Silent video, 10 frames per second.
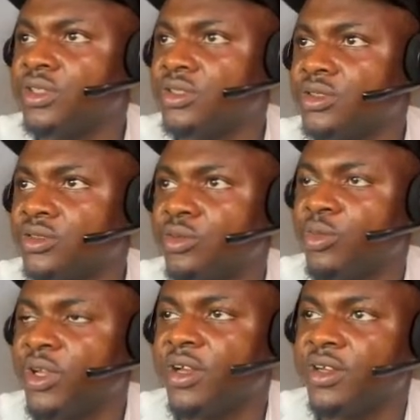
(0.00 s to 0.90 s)
So play
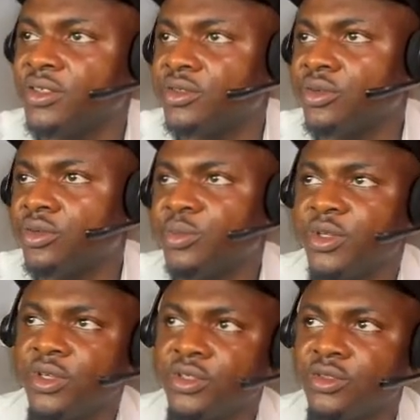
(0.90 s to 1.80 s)
around the Google
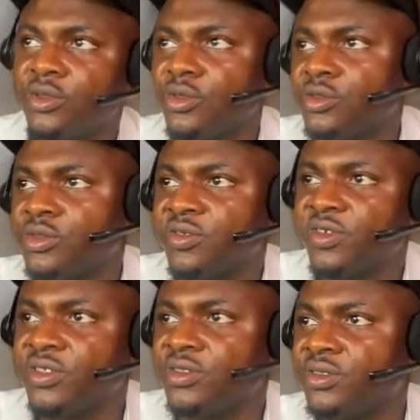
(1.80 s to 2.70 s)
page, go through different
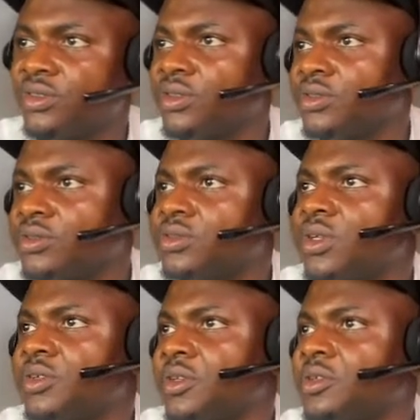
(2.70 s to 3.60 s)
results. Yeah, you get
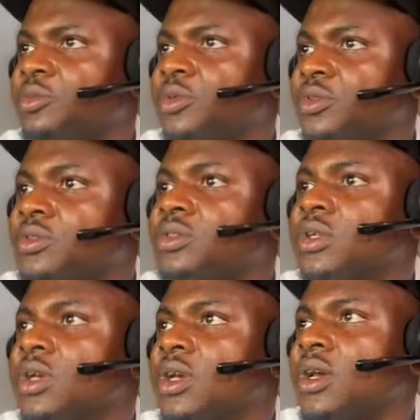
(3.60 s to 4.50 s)
the point.
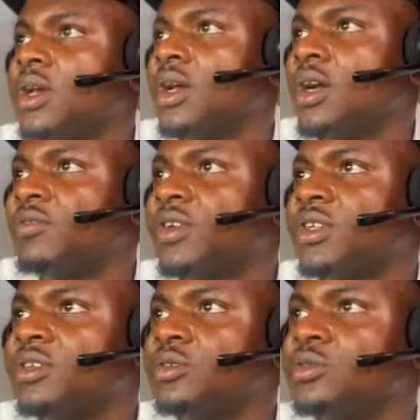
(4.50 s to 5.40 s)
I've added a
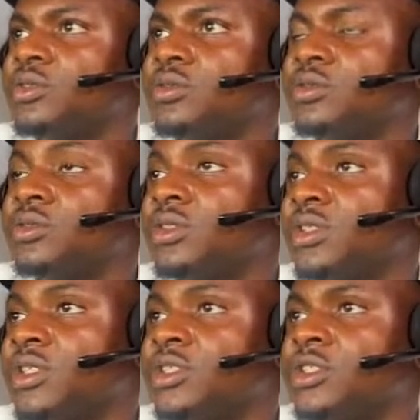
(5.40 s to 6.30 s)
good Google
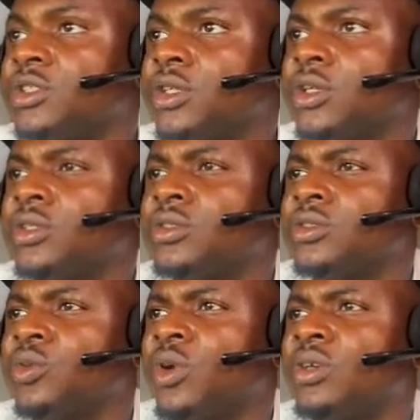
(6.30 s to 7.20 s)
search. So what
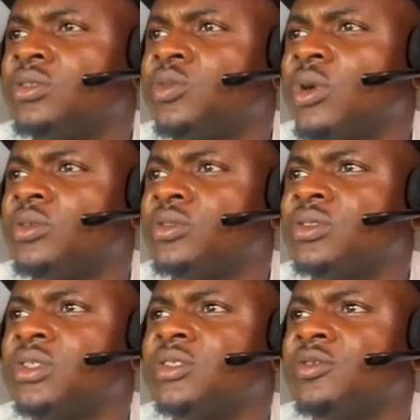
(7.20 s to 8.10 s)
else do I want to search
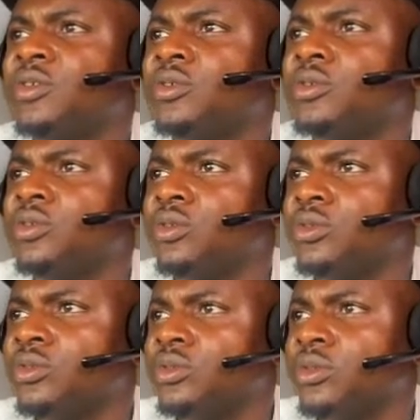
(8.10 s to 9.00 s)
for on Google?
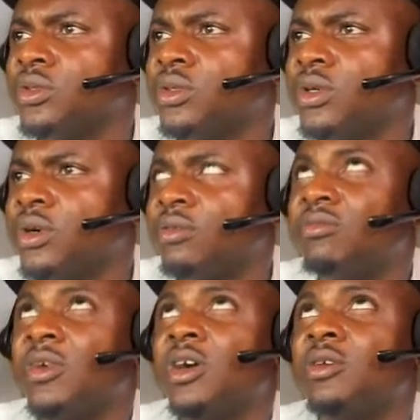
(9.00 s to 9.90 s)

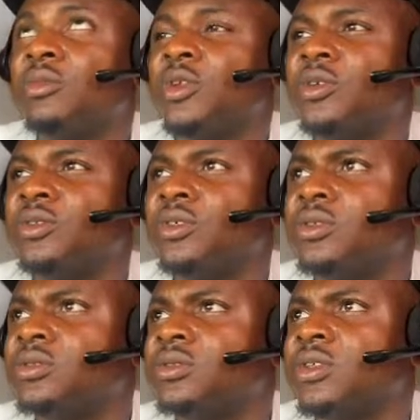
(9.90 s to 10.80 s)
London. So
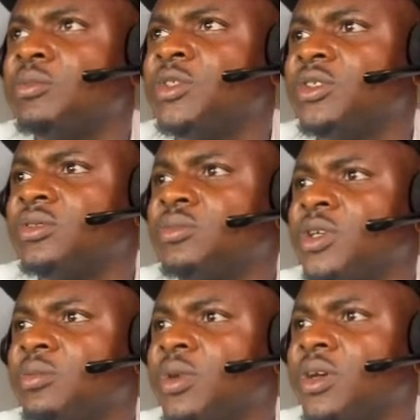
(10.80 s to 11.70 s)
let me just make
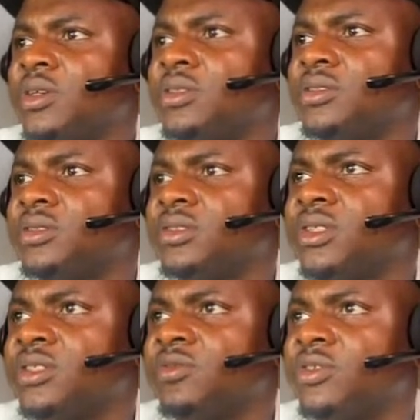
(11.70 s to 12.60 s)
my research
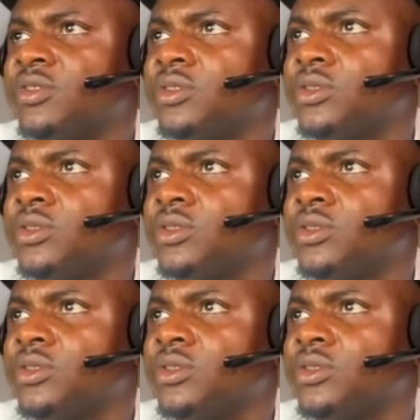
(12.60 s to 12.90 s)
first.